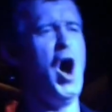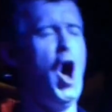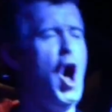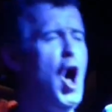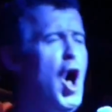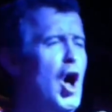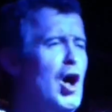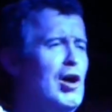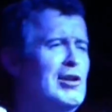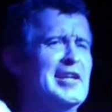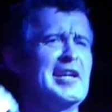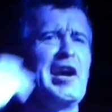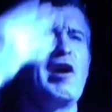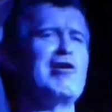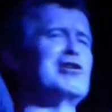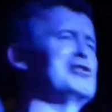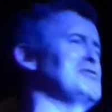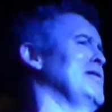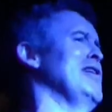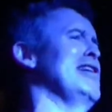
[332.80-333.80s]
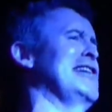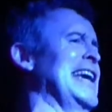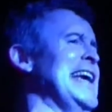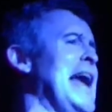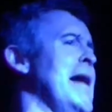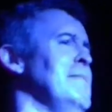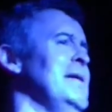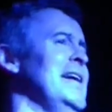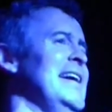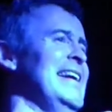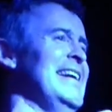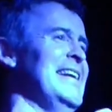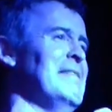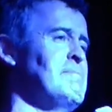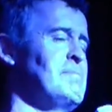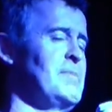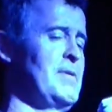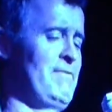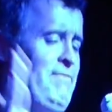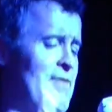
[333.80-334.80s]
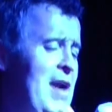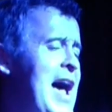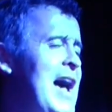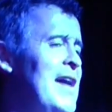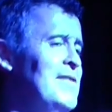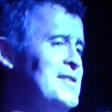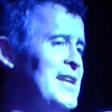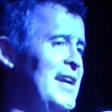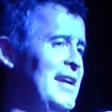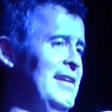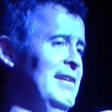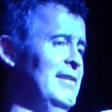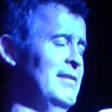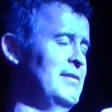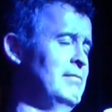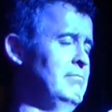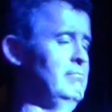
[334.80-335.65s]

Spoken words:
all the girls were looking at me for a half second.